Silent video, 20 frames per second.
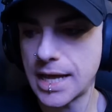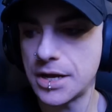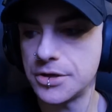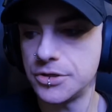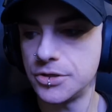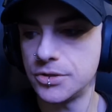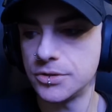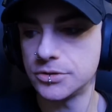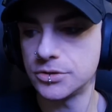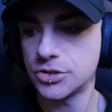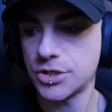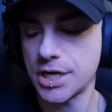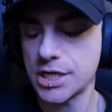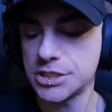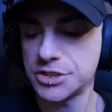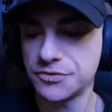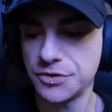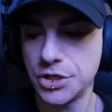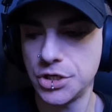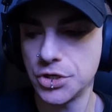you to
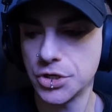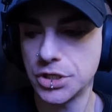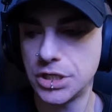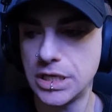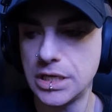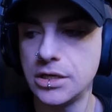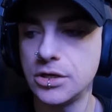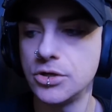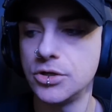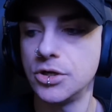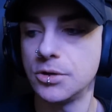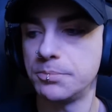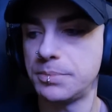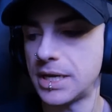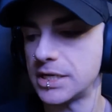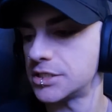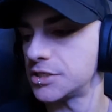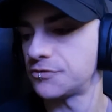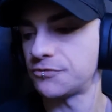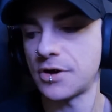transfer your key to your
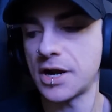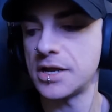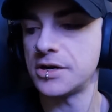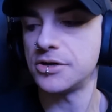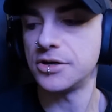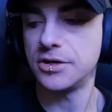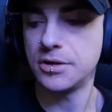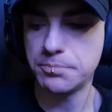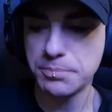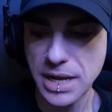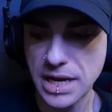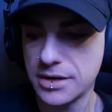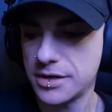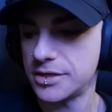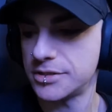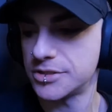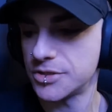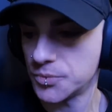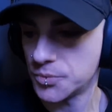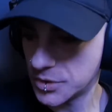best friend or your
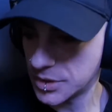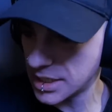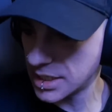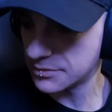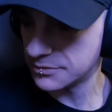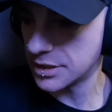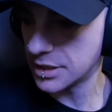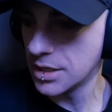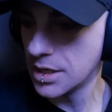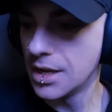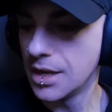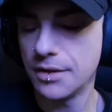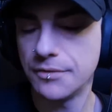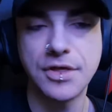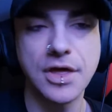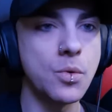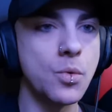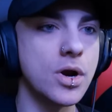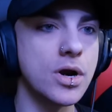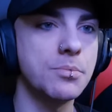parents or whatever, if
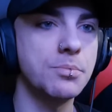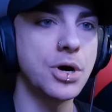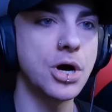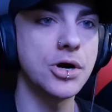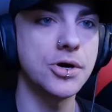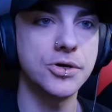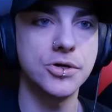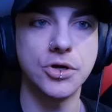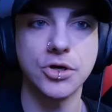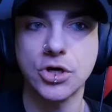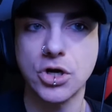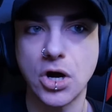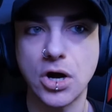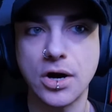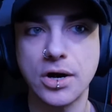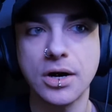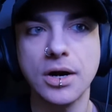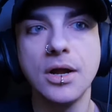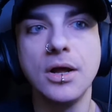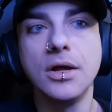they want to borrow your
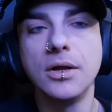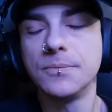car.